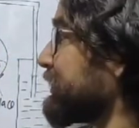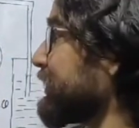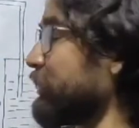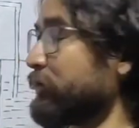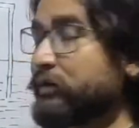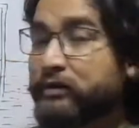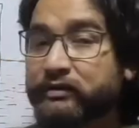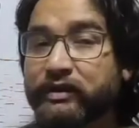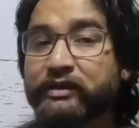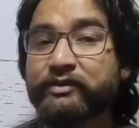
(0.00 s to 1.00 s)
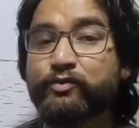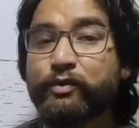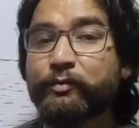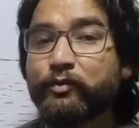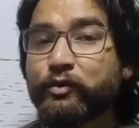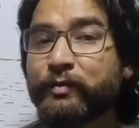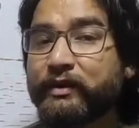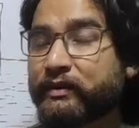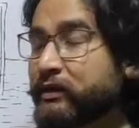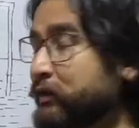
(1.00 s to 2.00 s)
Now there is one more
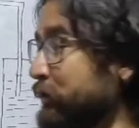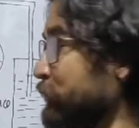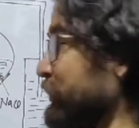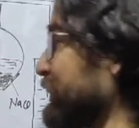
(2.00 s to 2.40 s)
method. We